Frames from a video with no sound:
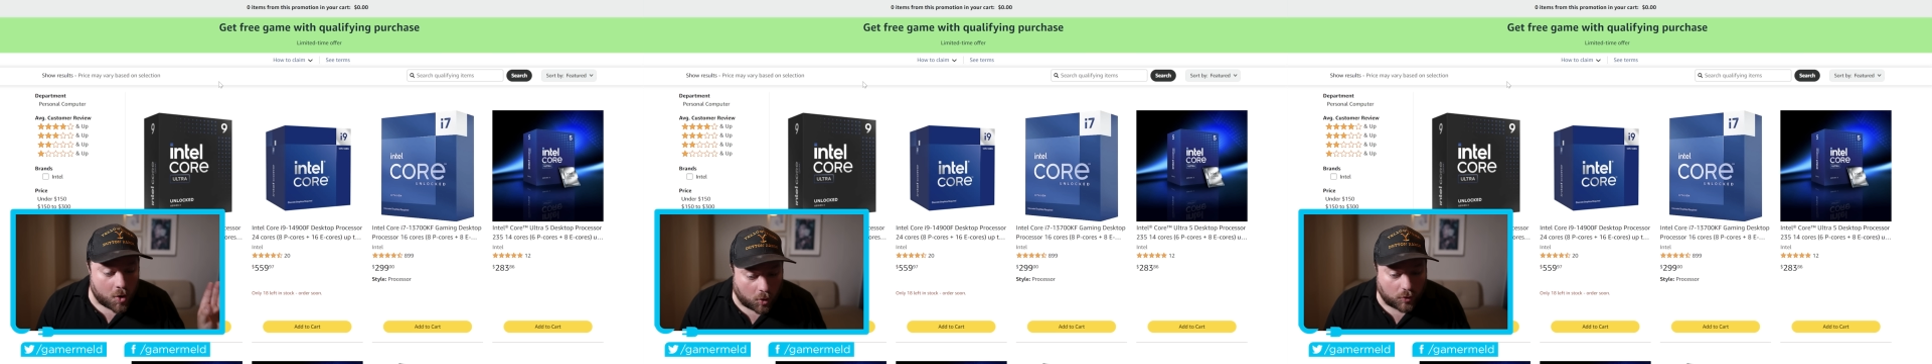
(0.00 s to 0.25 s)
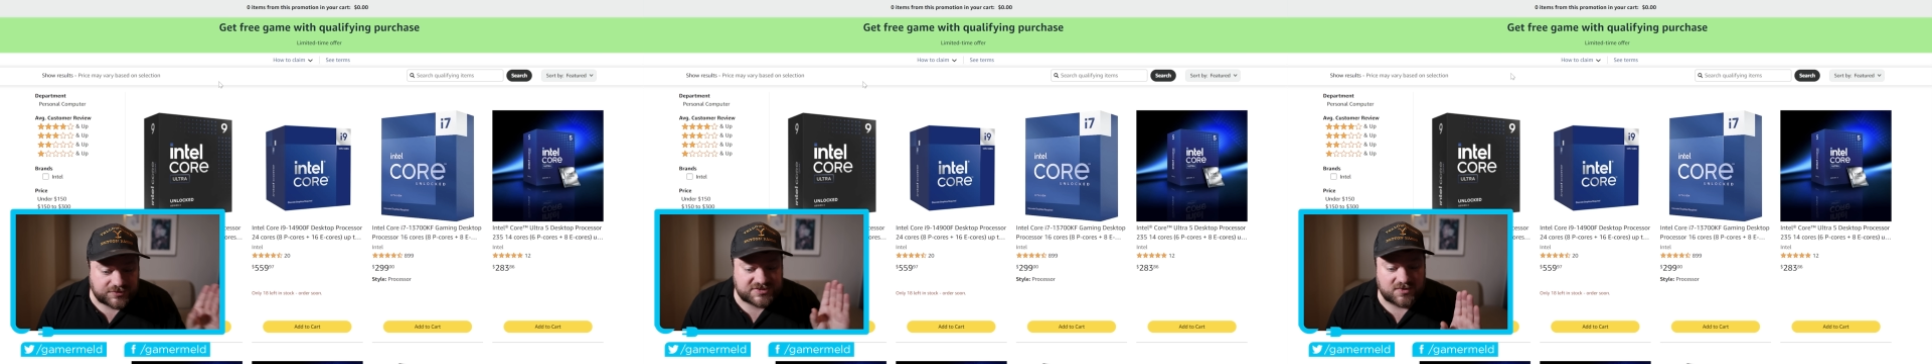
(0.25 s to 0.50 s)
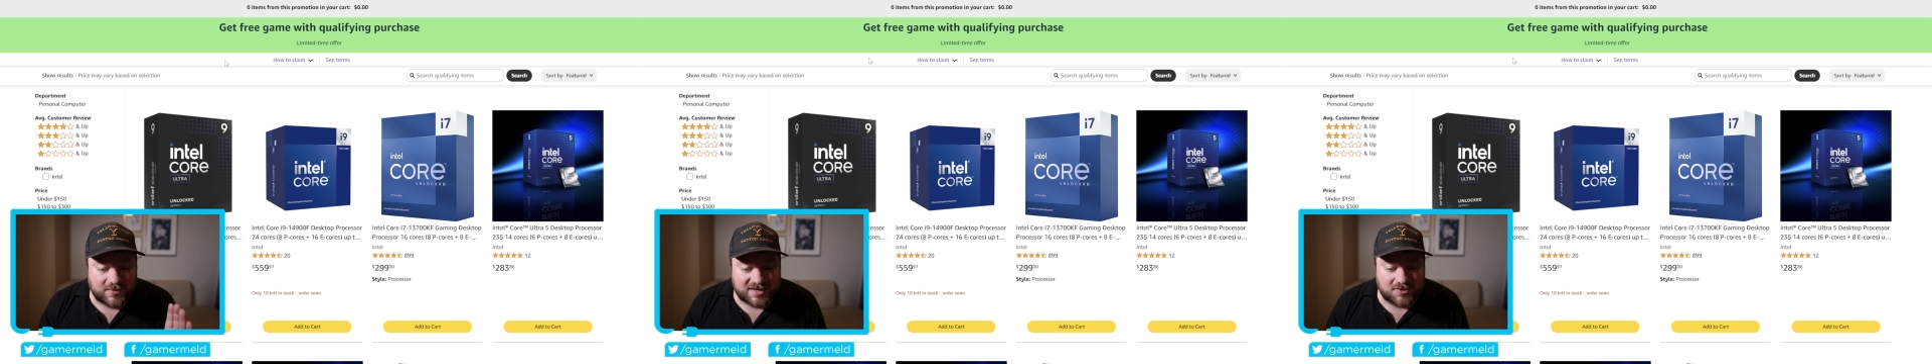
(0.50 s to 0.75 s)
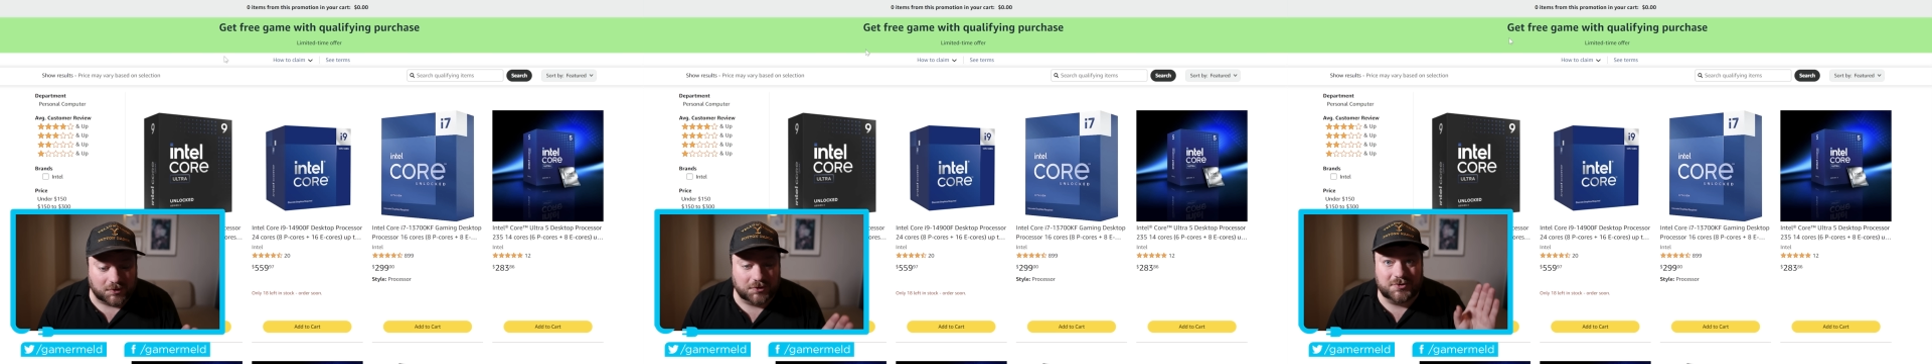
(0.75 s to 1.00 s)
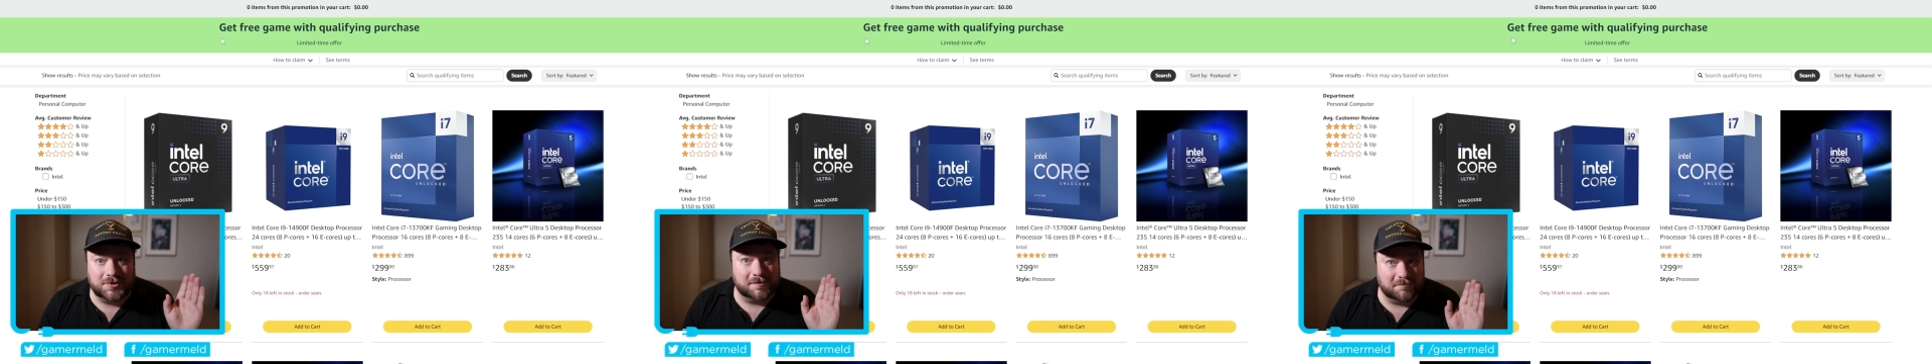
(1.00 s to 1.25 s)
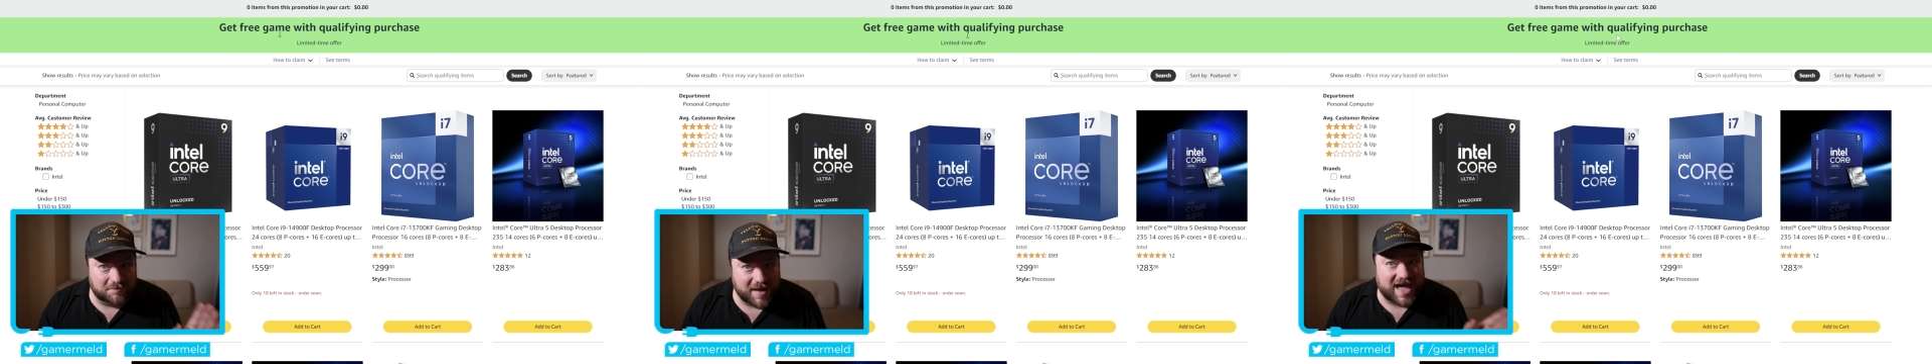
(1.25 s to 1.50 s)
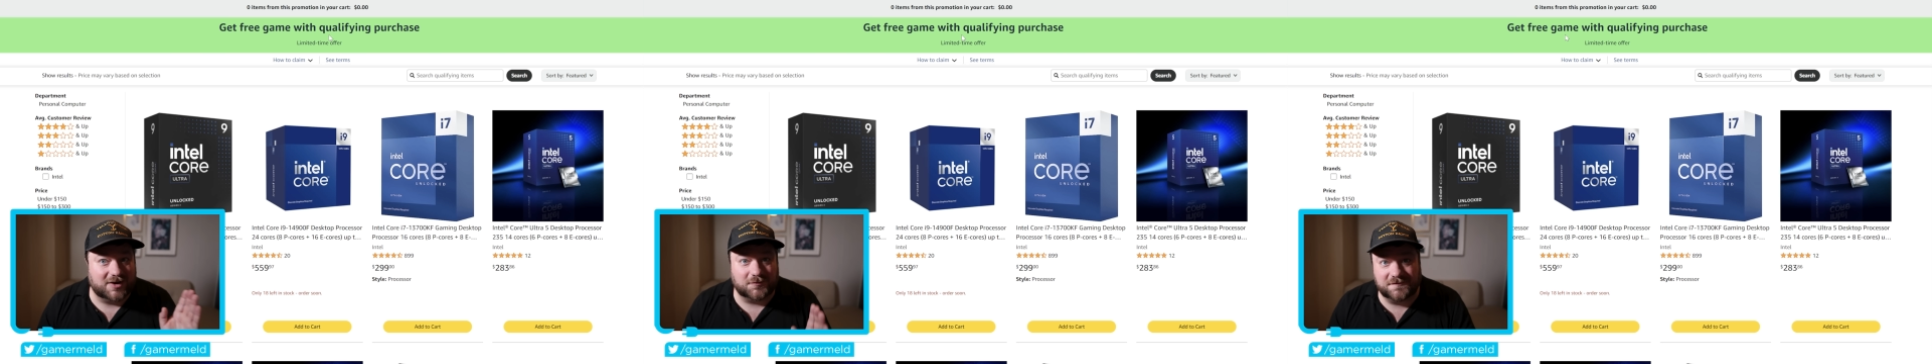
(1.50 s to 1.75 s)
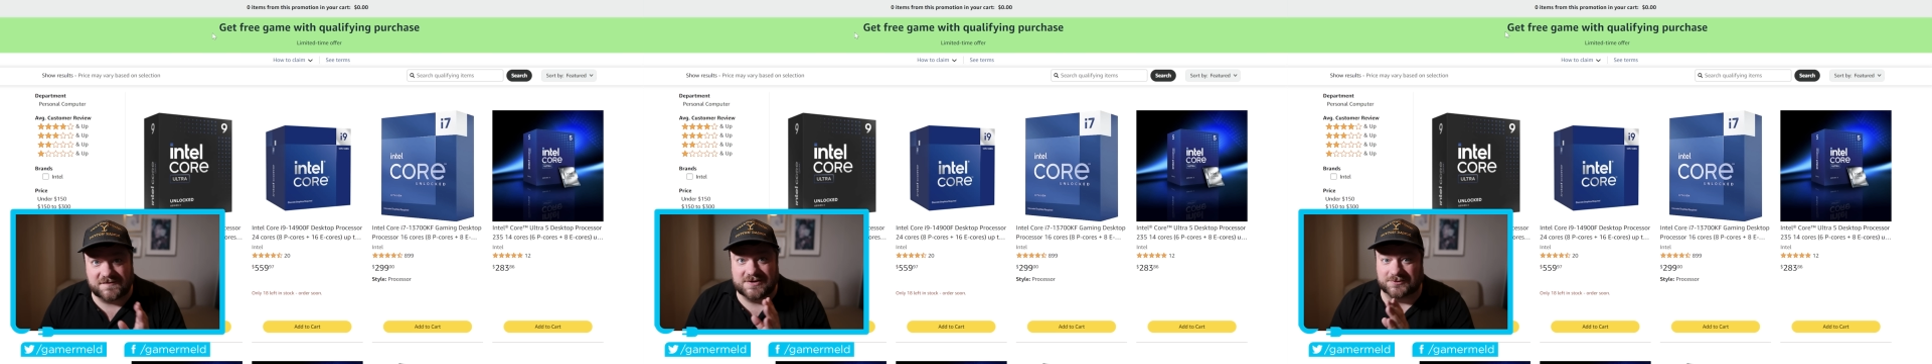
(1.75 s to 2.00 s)
also include
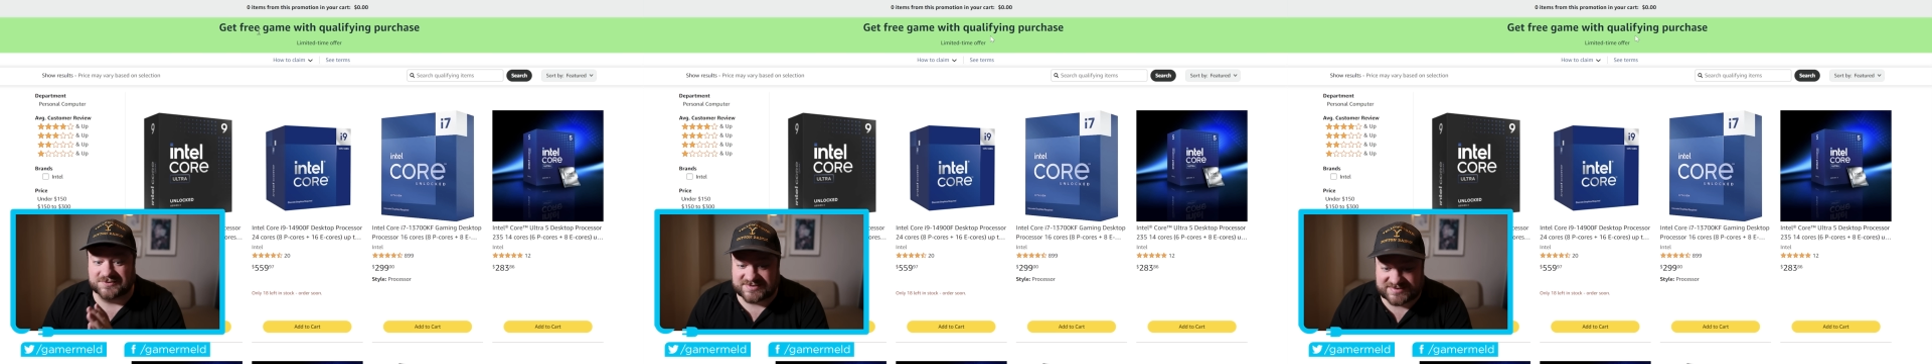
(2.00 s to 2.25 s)
Battlefield